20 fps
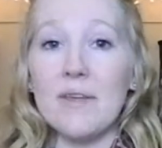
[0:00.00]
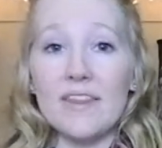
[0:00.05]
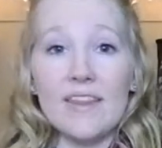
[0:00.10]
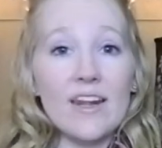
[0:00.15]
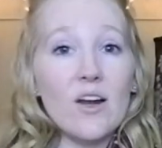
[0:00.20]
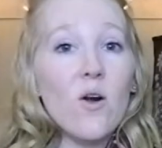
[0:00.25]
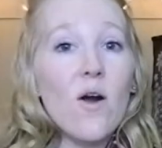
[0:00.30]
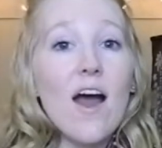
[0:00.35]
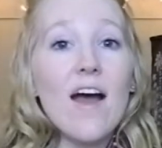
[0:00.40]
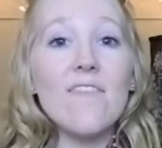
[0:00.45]
They
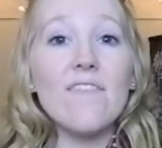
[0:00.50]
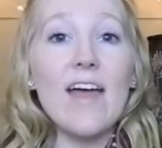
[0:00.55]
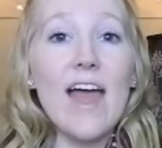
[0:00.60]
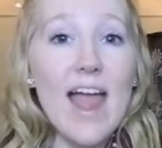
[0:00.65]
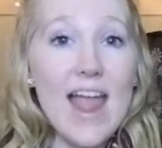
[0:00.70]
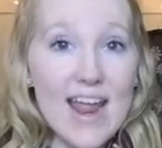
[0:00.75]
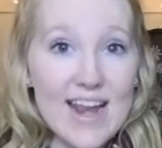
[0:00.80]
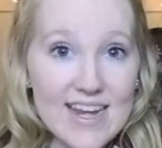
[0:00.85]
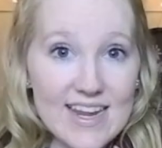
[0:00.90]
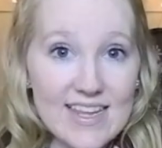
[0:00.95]
don't have
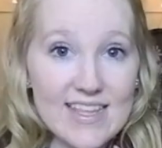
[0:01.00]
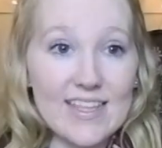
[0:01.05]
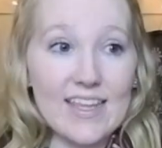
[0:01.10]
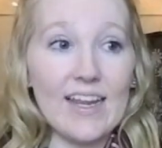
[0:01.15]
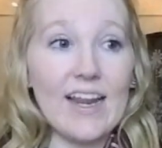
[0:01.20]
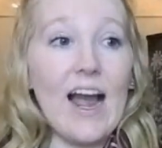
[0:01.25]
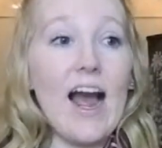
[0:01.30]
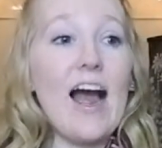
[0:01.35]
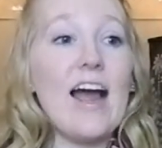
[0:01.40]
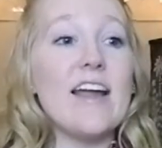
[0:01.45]

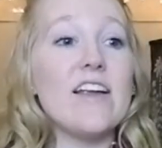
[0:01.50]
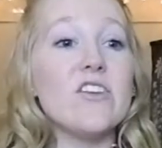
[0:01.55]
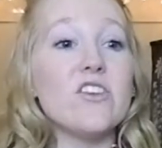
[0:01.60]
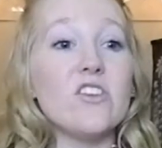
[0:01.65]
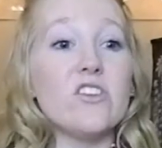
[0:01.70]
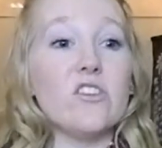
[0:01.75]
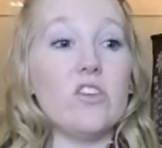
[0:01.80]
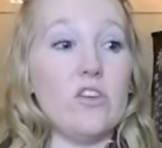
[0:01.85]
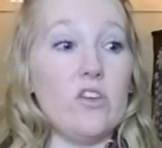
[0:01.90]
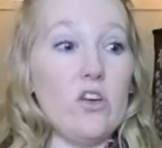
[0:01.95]
anything. I
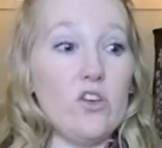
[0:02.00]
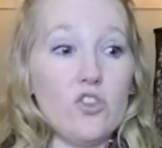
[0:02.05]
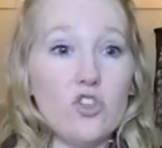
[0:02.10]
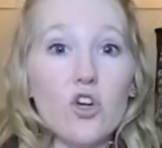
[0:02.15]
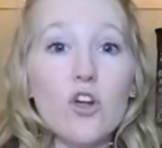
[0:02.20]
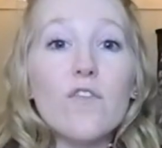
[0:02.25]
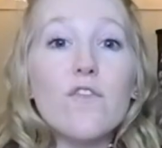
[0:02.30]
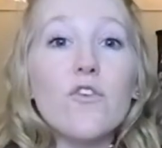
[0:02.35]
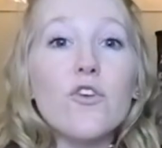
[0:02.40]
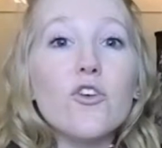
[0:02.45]

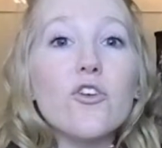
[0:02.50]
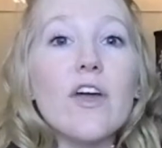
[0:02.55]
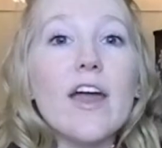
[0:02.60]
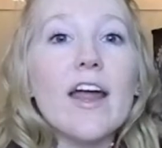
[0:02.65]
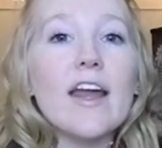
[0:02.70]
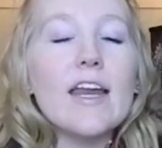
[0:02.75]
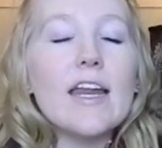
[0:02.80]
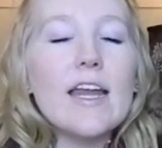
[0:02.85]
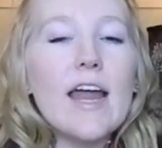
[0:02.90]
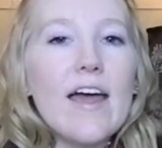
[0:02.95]
took for
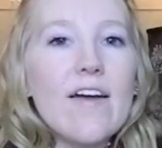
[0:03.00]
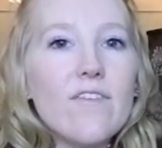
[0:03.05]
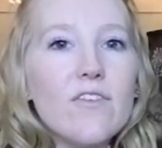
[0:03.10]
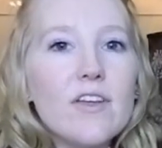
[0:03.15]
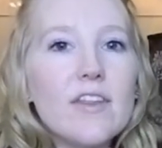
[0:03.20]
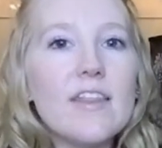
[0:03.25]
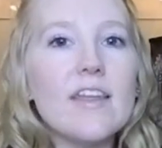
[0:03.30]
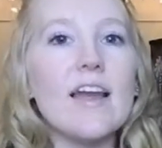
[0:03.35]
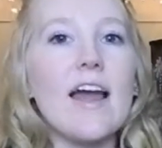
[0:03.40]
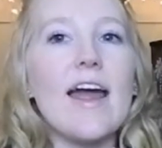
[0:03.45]
granted
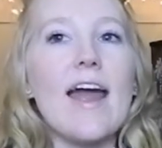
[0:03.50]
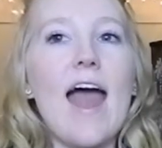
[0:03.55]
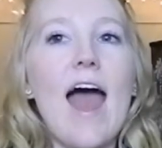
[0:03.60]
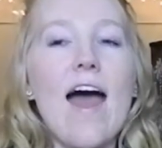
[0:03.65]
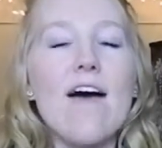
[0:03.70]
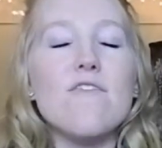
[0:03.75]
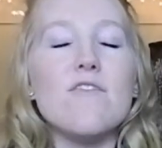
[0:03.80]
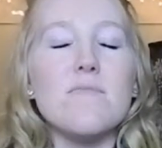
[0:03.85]
everything I have,